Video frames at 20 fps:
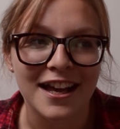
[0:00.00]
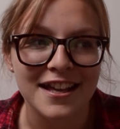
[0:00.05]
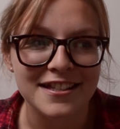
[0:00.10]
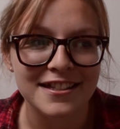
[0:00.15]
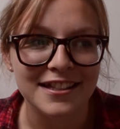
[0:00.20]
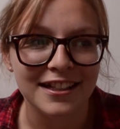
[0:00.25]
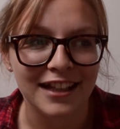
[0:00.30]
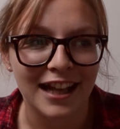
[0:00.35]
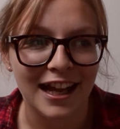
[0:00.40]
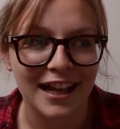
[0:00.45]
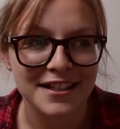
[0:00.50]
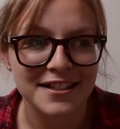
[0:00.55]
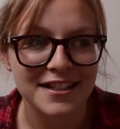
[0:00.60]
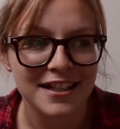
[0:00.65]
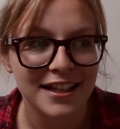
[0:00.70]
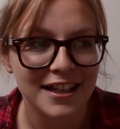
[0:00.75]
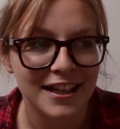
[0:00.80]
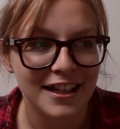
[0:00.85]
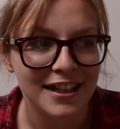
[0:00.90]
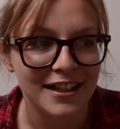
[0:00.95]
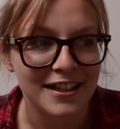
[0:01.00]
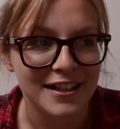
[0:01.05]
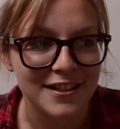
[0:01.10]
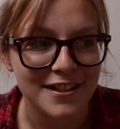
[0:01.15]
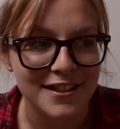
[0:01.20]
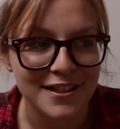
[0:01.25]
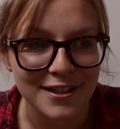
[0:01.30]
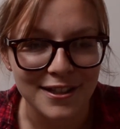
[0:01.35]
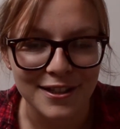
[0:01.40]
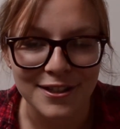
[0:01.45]
still has
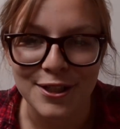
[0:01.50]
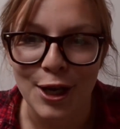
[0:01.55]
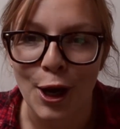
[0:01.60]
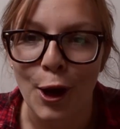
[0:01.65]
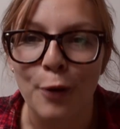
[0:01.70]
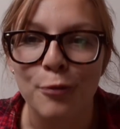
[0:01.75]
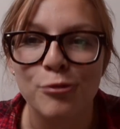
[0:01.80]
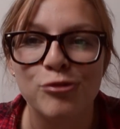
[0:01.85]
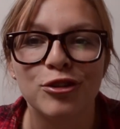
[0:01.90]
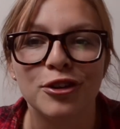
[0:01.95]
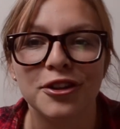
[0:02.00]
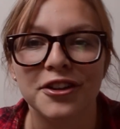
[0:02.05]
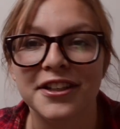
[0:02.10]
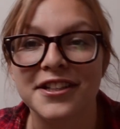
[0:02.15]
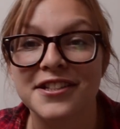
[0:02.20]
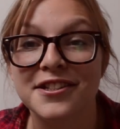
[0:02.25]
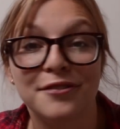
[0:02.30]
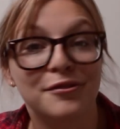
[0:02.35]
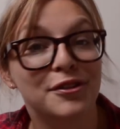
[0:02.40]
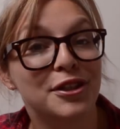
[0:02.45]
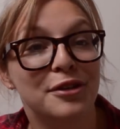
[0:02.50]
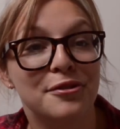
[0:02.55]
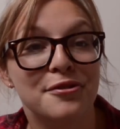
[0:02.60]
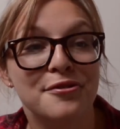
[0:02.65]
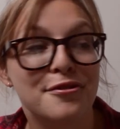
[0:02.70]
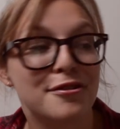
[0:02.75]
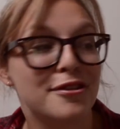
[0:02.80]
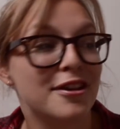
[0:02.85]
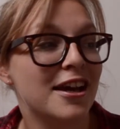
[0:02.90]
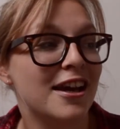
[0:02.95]
this hopefulness of
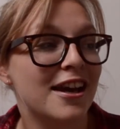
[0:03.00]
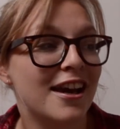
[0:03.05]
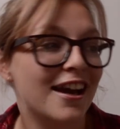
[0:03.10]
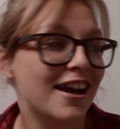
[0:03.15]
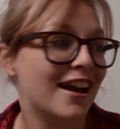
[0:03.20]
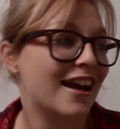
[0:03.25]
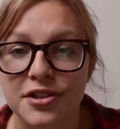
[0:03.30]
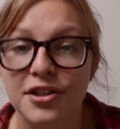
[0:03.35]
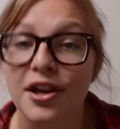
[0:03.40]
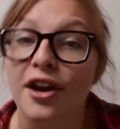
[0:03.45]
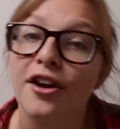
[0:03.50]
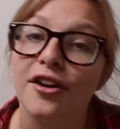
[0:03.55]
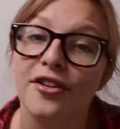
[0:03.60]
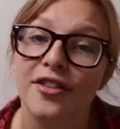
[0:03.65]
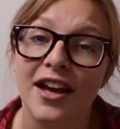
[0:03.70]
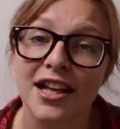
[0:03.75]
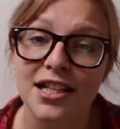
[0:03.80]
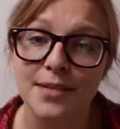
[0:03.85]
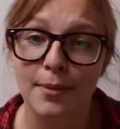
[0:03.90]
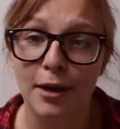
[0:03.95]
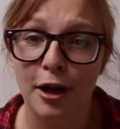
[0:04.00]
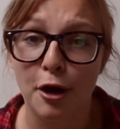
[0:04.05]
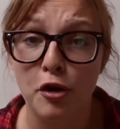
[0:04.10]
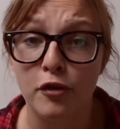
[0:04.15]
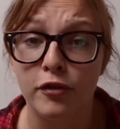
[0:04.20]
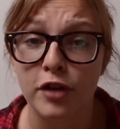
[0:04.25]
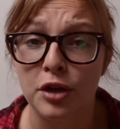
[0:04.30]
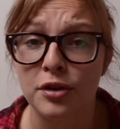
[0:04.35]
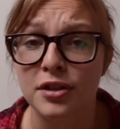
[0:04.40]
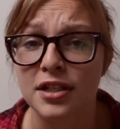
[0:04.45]
youth. So that's my
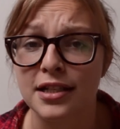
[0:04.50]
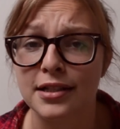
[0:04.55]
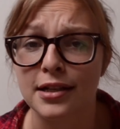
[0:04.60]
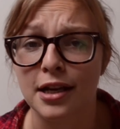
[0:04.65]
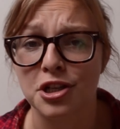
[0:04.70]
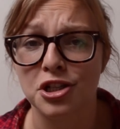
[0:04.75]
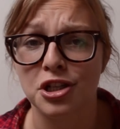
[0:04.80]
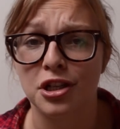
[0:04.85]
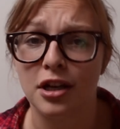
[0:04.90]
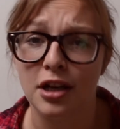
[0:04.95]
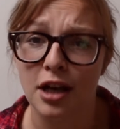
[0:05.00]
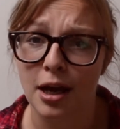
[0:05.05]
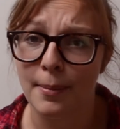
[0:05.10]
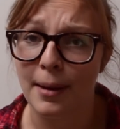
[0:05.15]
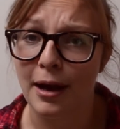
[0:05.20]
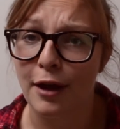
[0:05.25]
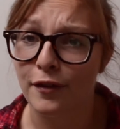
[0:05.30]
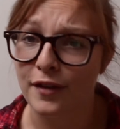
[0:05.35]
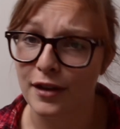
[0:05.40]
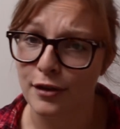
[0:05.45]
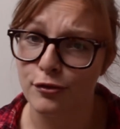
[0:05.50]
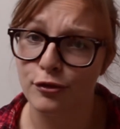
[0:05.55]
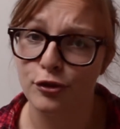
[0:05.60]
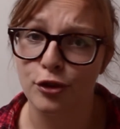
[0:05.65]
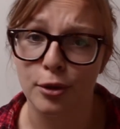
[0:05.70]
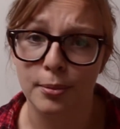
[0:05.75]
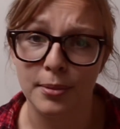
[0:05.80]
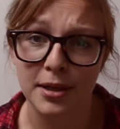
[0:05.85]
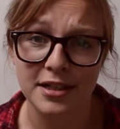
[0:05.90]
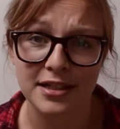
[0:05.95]
review and discussion about The
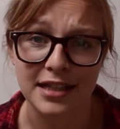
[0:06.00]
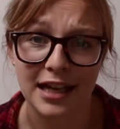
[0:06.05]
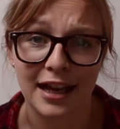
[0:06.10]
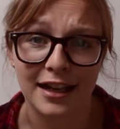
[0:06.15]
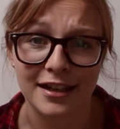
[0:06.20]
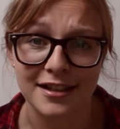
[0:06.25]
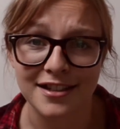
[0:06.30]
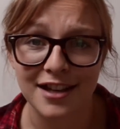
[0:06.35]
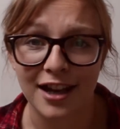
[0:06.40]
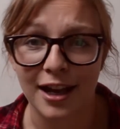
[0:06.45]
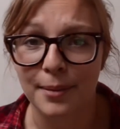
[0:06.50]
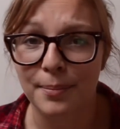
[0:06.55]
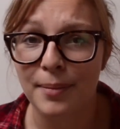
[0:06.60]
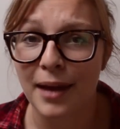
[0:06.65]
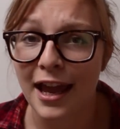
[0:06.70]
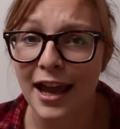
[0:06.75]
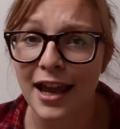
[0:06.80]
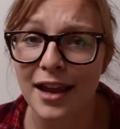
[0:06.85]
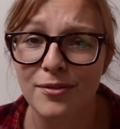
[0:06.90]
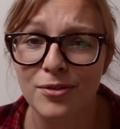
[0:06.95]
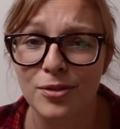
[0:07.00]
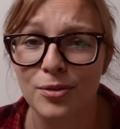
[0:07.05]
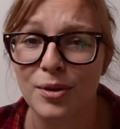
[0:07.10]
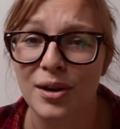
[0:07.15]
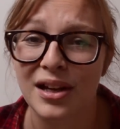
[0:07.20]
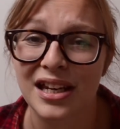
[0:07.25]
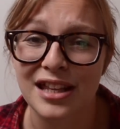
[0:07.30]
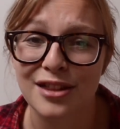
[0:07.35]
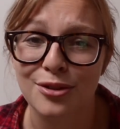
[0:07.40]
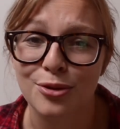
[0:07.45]
Informers and Taipei. If you've
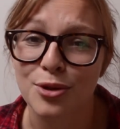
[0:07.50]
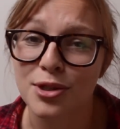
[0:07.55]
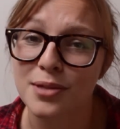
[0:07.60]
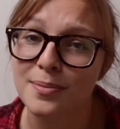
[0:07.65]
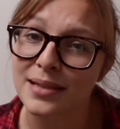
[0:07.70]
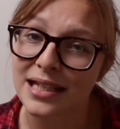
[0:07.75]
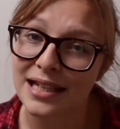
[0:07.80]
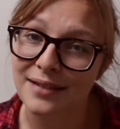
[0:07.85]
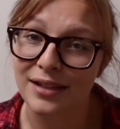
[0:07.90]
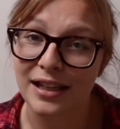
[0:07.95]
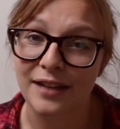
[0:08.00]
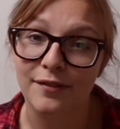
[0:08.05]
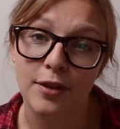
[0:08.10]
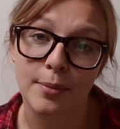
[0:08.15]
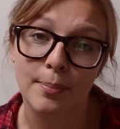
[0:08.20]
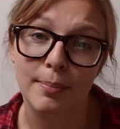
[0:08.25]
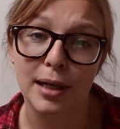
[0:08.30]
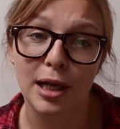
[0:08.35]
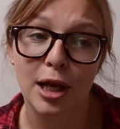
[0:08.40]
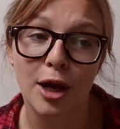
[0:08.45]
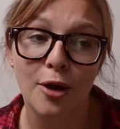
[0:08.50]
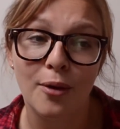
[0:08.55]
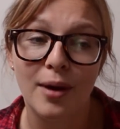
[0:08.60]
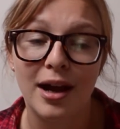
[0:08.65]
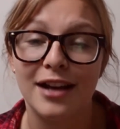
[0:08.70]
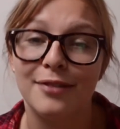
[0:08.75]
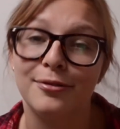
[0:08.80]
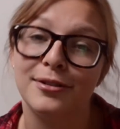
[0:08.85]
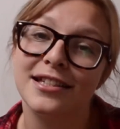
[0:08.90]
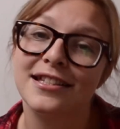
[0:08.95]
got any thoughts, please leave them below.
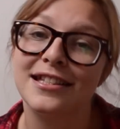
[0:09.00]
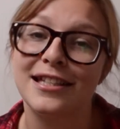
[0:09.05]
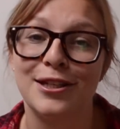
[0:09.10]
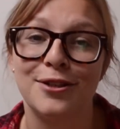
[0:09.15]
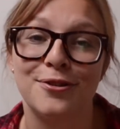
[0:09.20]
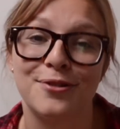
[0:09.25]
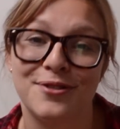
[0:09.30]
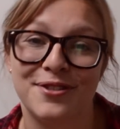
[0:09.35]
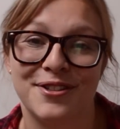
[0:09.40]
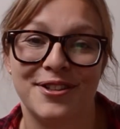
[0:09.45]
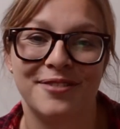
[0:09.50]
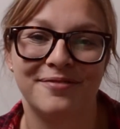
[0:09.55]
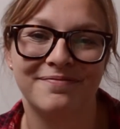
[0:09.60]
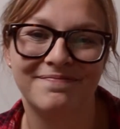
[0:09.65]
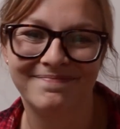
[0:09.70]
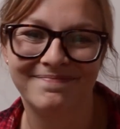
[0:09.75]
I will see you soon.